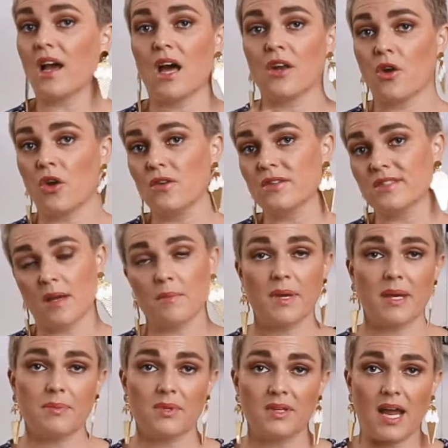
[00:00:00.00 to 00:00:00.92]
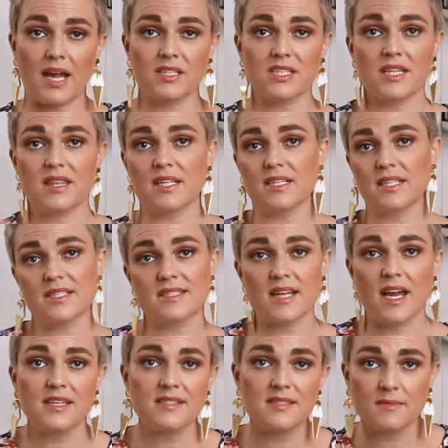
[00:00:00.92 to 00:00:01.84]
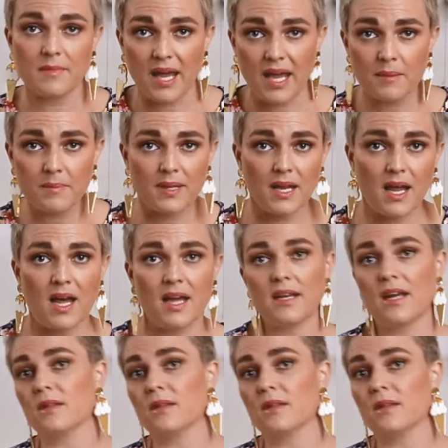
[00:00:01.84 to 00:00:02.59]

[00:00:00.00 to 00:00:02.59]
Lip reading: I know some people like to thinly slice some eggplant,